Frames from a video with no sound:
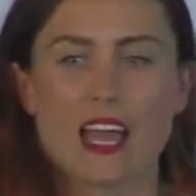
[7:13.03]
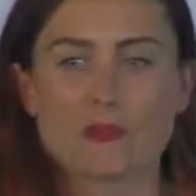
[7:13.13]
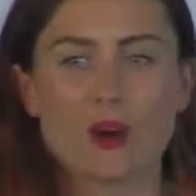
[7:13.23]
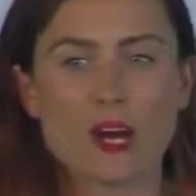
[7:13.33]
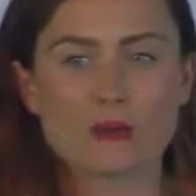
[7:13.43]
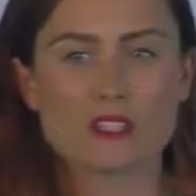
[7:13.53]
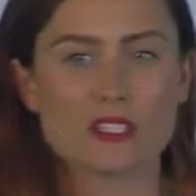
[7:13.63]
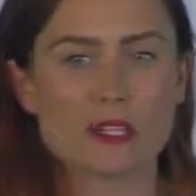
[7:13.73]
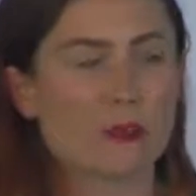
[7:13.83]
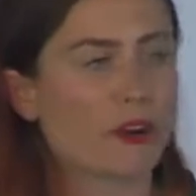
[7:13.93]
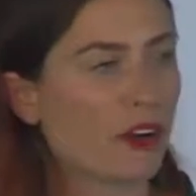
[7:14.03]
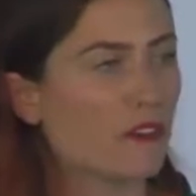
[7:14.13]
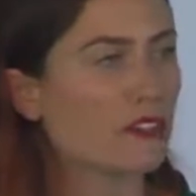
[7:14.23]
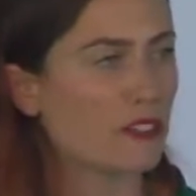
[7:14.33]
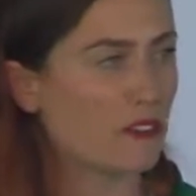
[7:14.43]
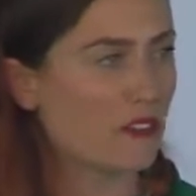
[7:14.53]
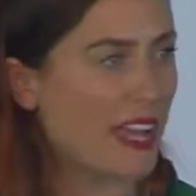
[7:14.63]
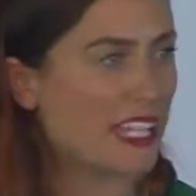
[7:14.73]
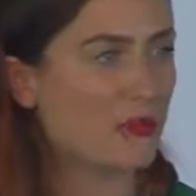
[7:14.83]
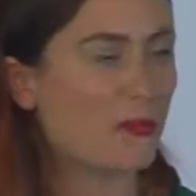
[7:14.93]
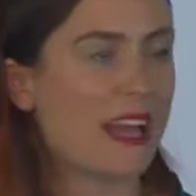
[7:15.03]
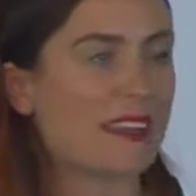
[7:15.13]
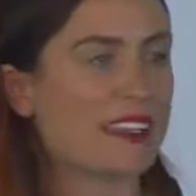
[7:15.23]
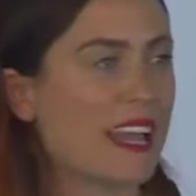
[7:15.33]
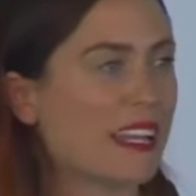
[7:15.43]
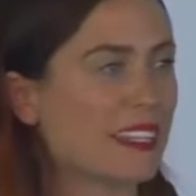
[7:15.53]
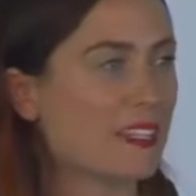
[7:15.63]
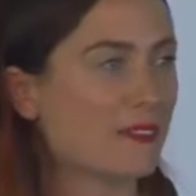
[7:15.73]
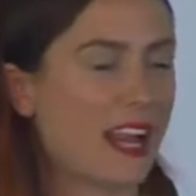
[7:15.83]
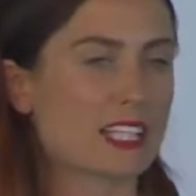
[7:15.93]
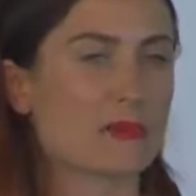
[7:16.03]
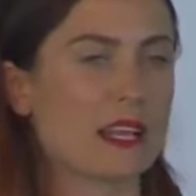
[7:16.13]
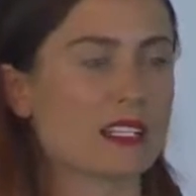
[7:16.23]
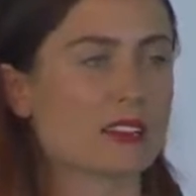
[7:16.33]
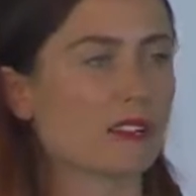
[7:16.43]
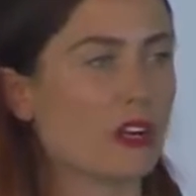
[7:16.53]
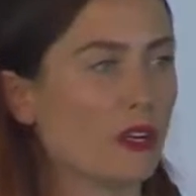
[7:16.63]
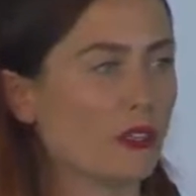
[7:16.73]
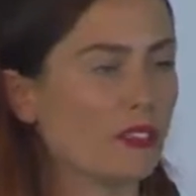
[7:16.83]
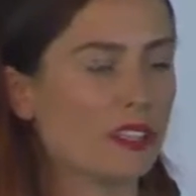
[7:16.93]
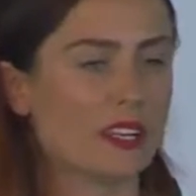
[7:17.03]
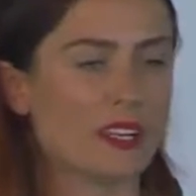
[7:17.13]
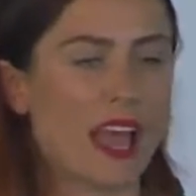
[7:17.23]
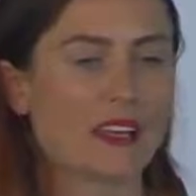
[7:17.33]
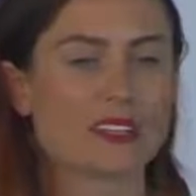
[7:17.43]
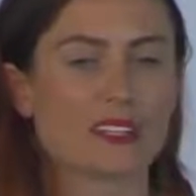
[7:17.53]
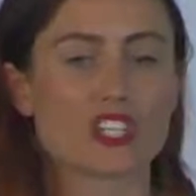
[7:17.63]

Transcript: And whilst, we're often faced by the negative aspects of COVID and